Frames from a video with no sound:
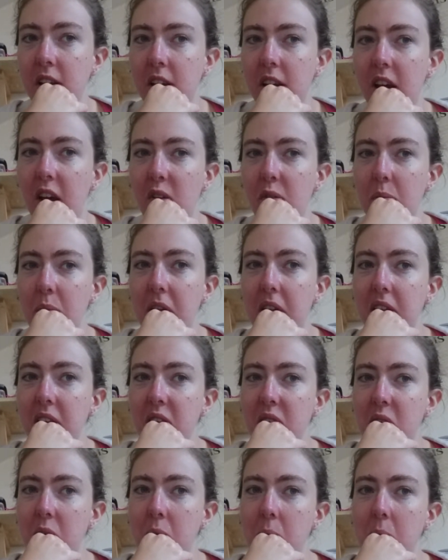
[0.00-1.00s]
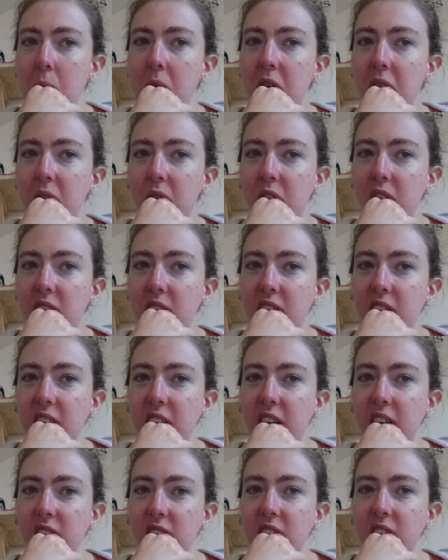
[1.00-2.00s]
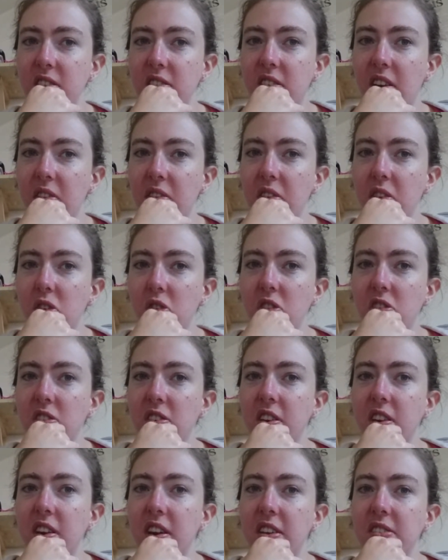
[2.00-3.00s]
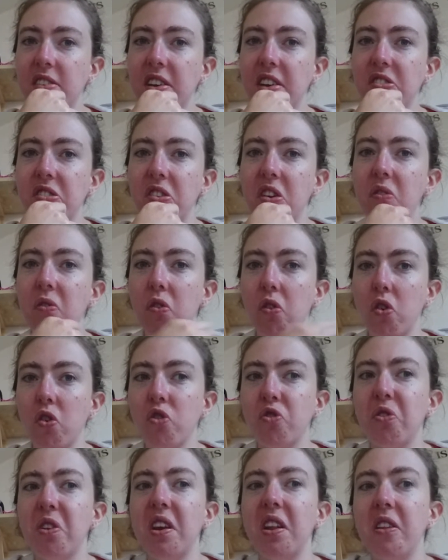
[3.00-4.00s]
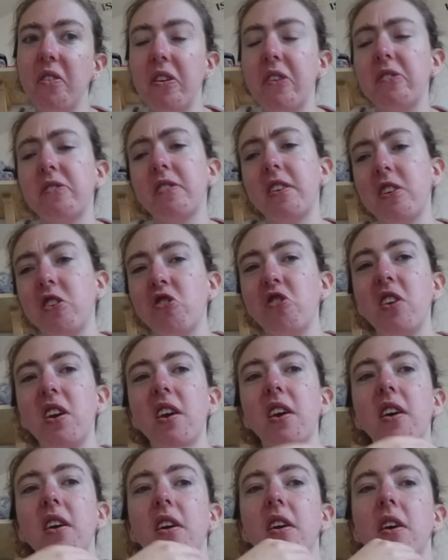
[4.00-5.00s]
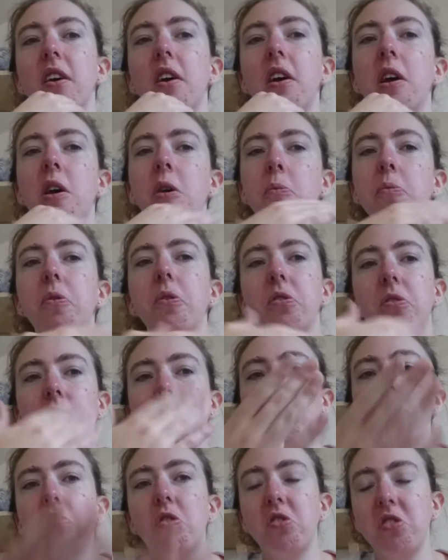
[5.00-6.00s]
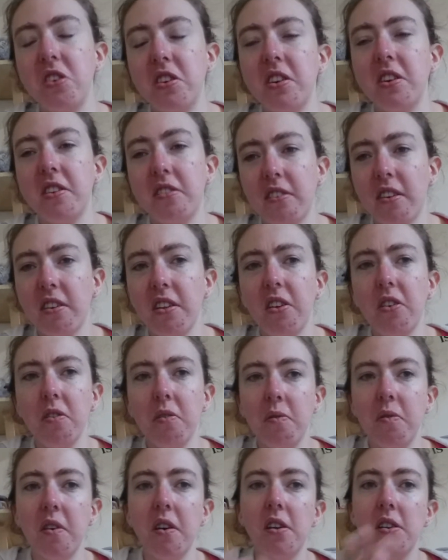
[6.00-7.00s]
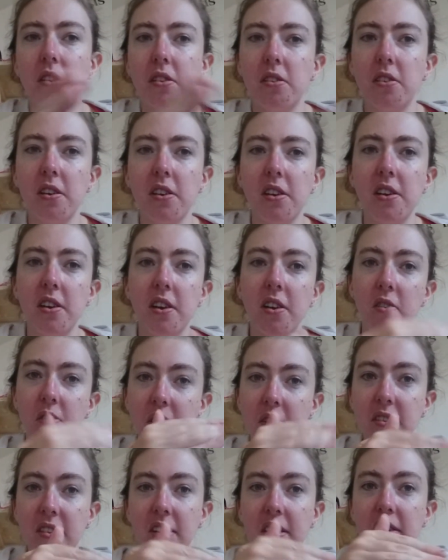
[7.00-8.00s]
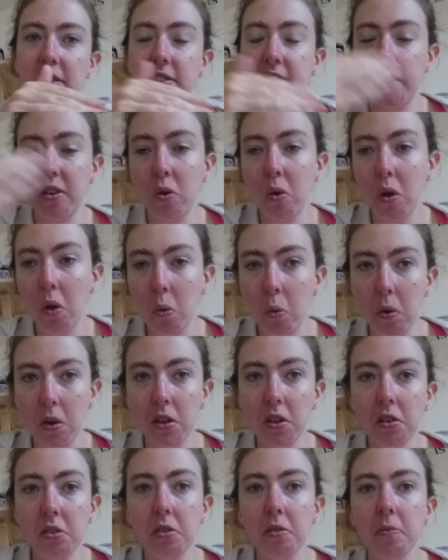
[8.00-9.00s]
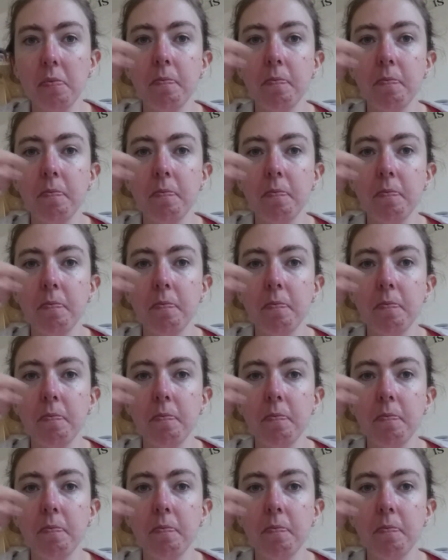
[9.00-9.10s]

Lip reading: However, many of them with Christian legends after Christianization of the country in the 5th century, but Georgia didn't exactly convert to Christianity all at once,